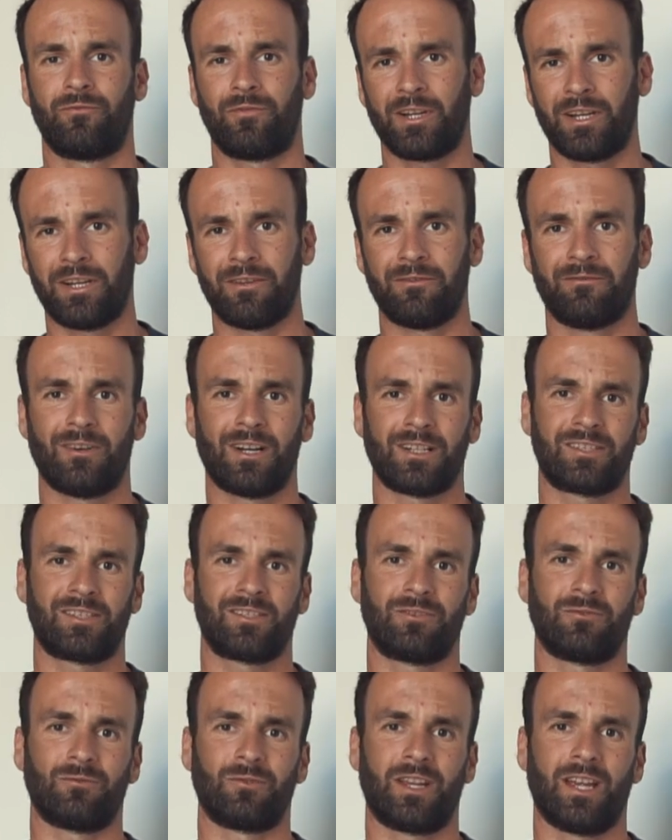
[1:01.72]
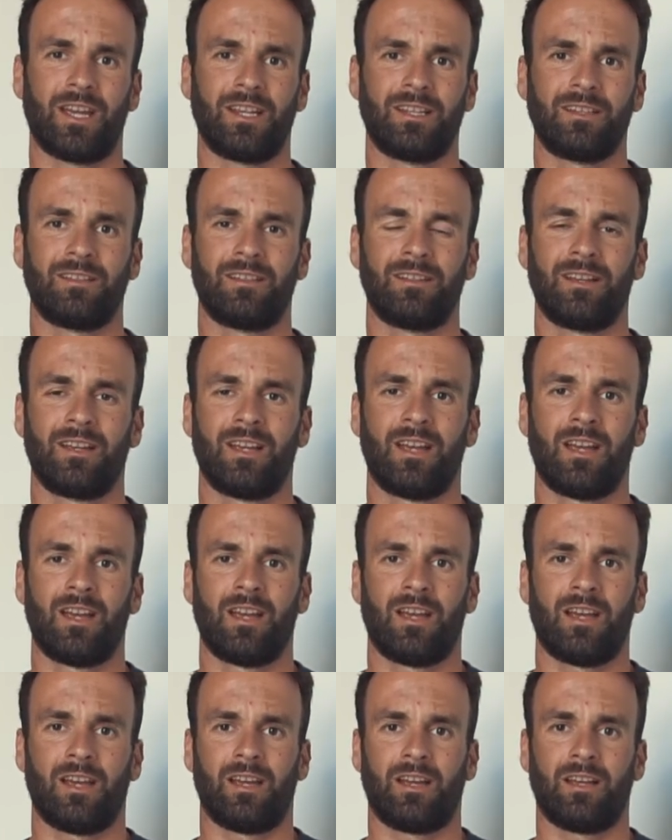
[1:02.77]
free watts to gain,
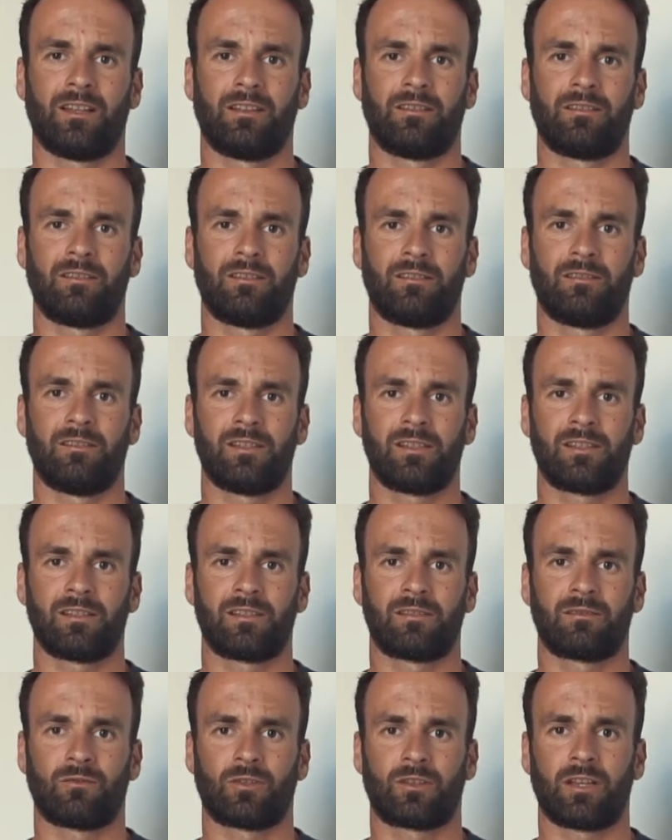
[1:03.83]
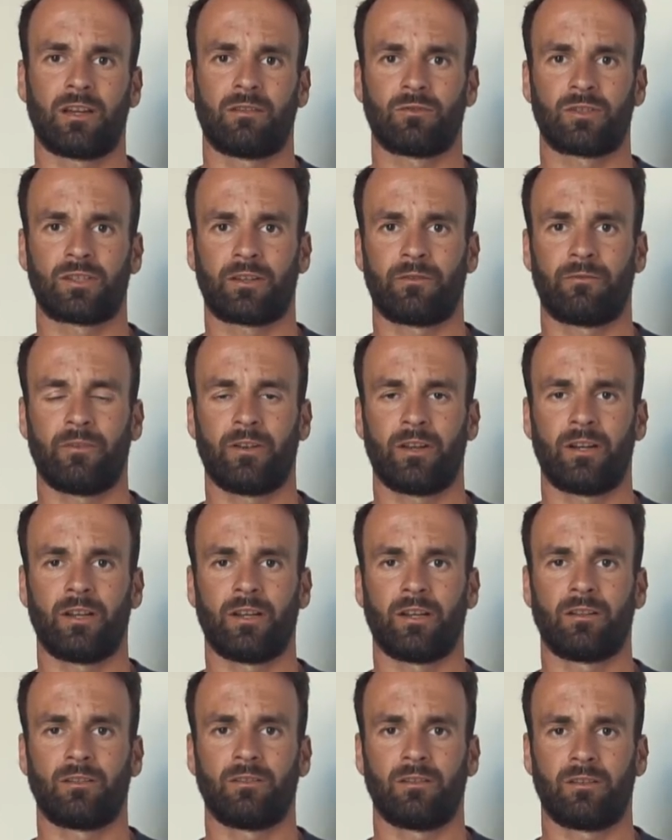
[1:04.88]
and this is what I was
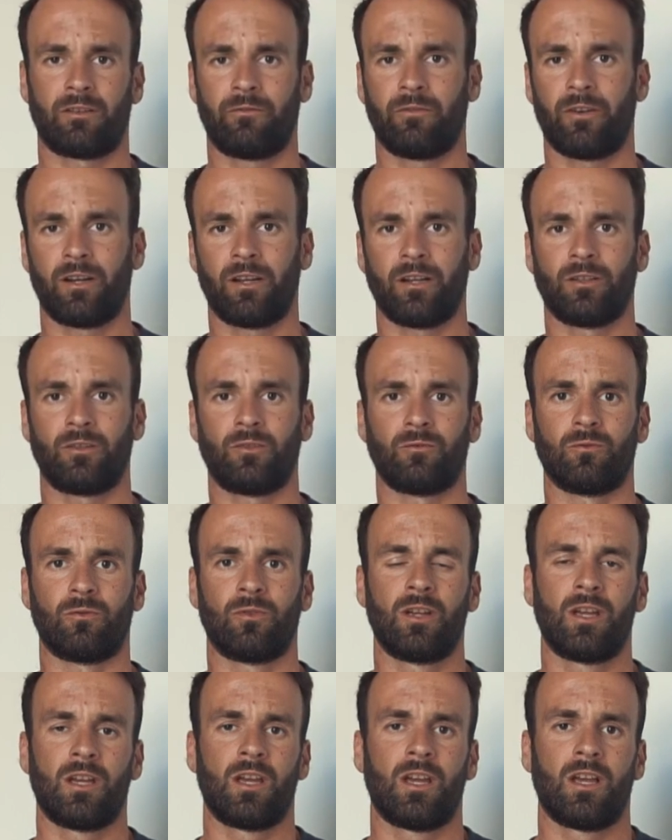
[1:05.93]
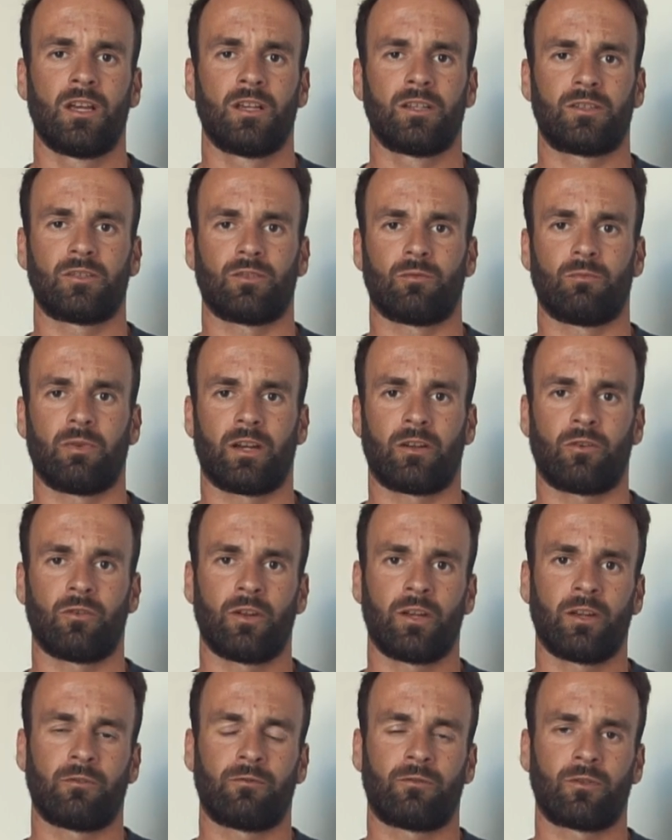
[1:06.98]
referring to. So by
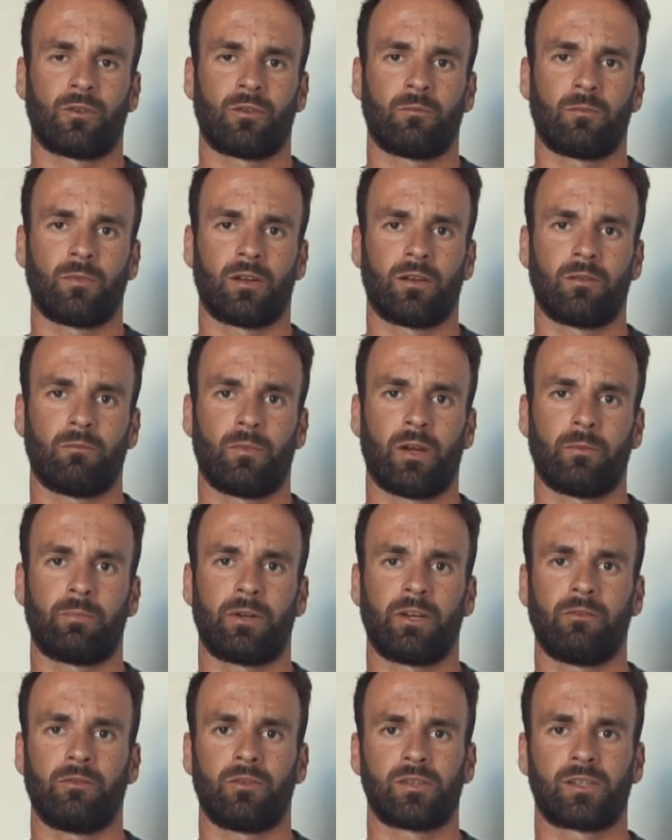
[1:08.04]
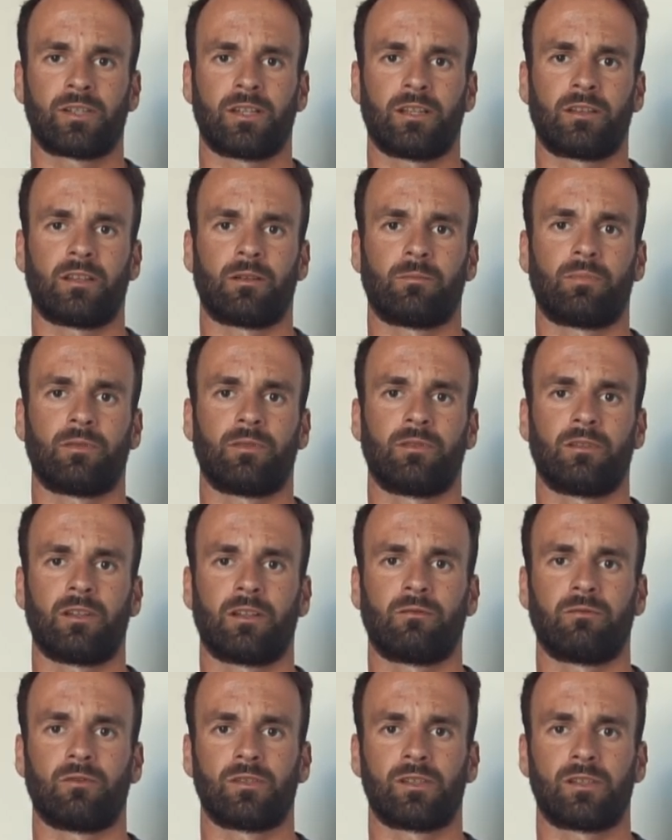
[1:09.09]
going from my previous setup,
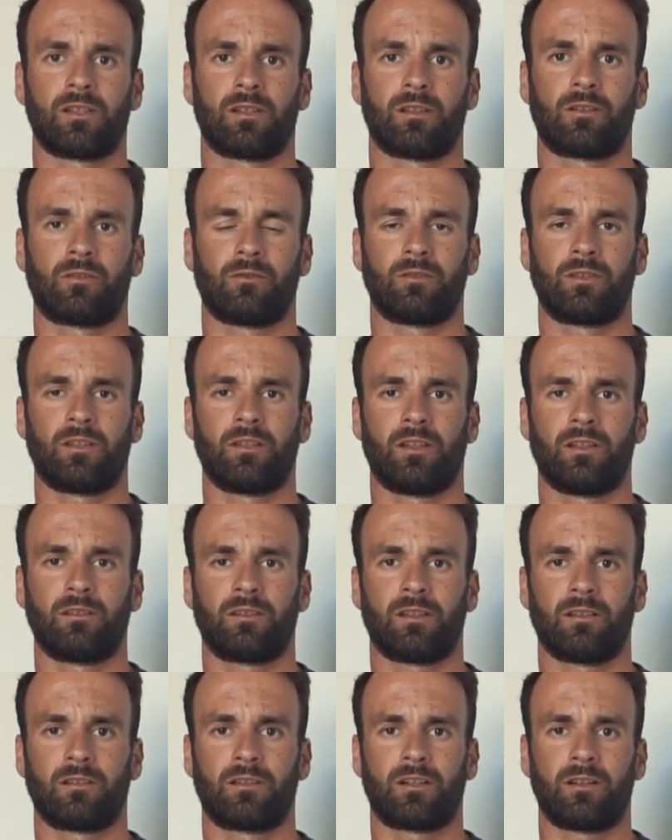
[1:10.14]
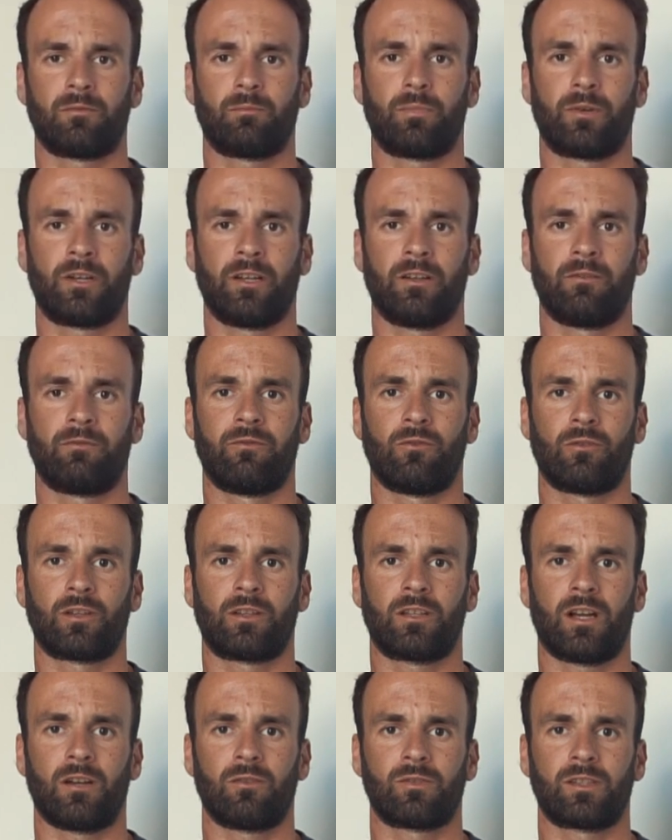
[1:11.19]
that was Continental Grand Prix
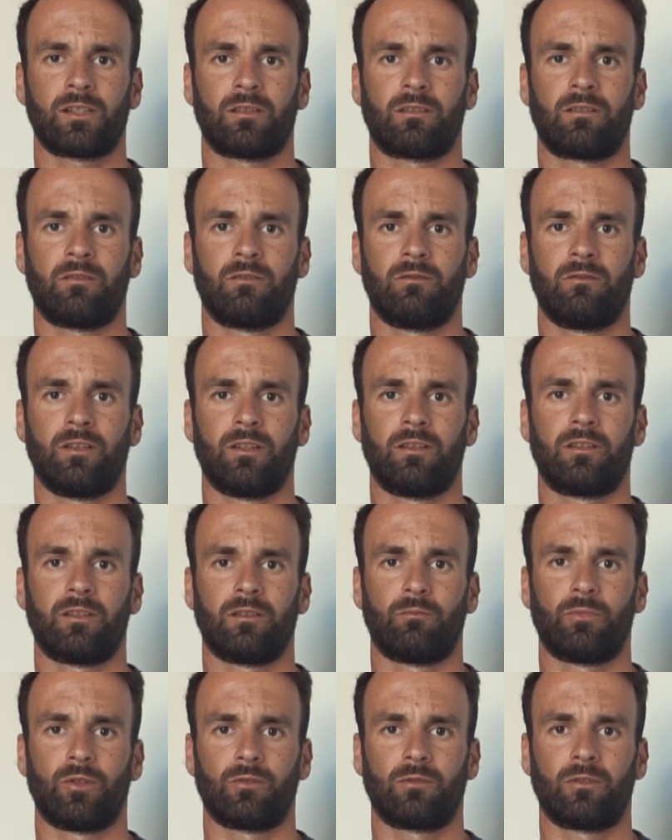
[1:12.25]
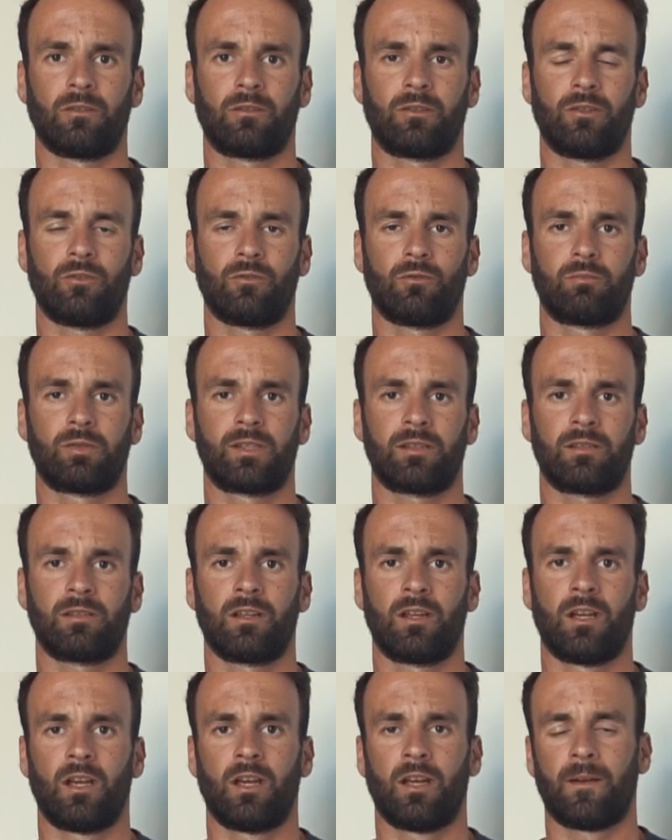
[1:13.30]
4000 with butyl
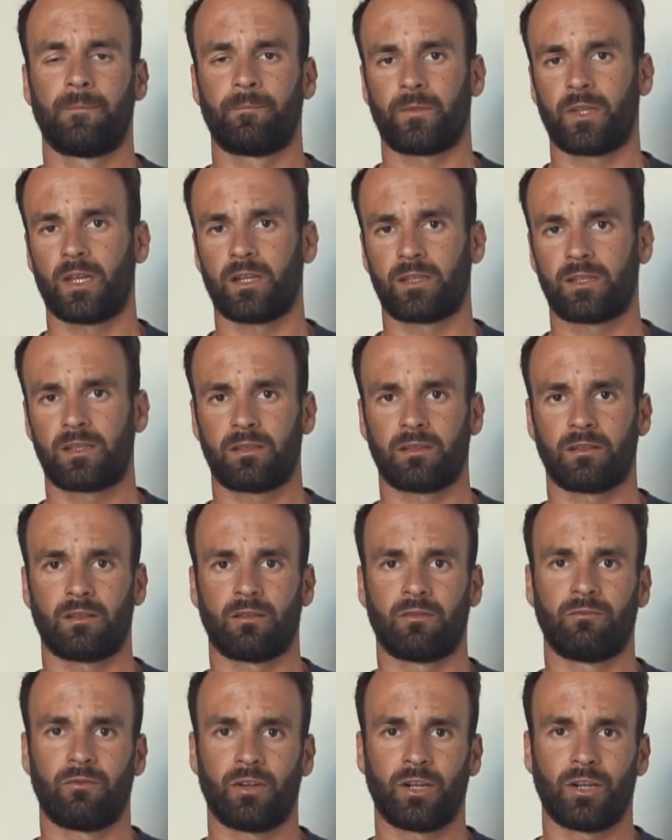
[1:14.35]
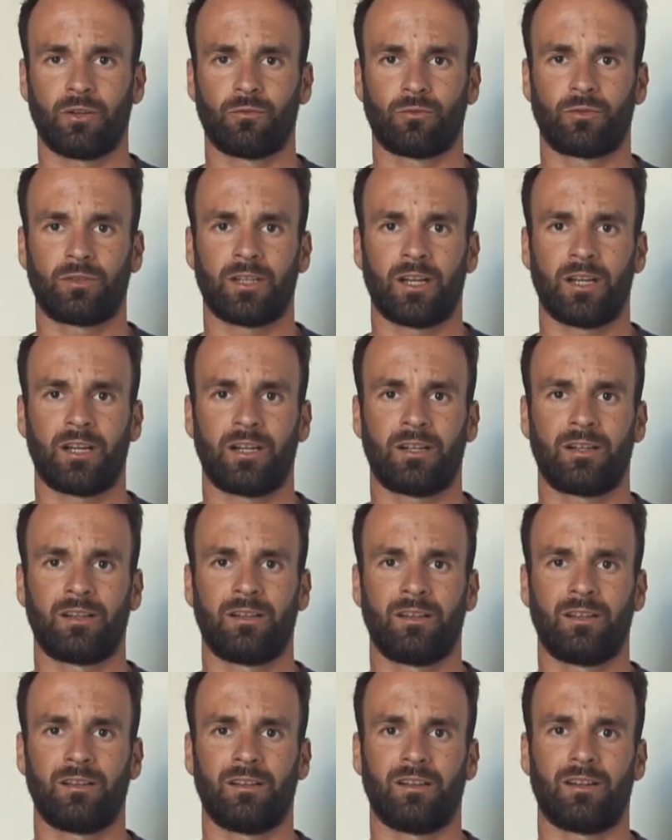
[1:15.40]
tubes, that's a very good
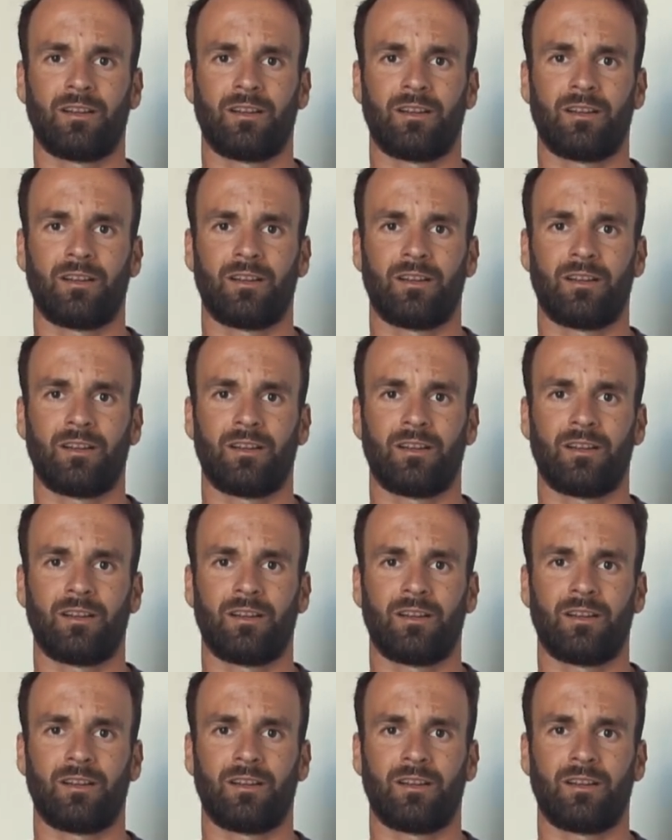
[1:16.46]
tire.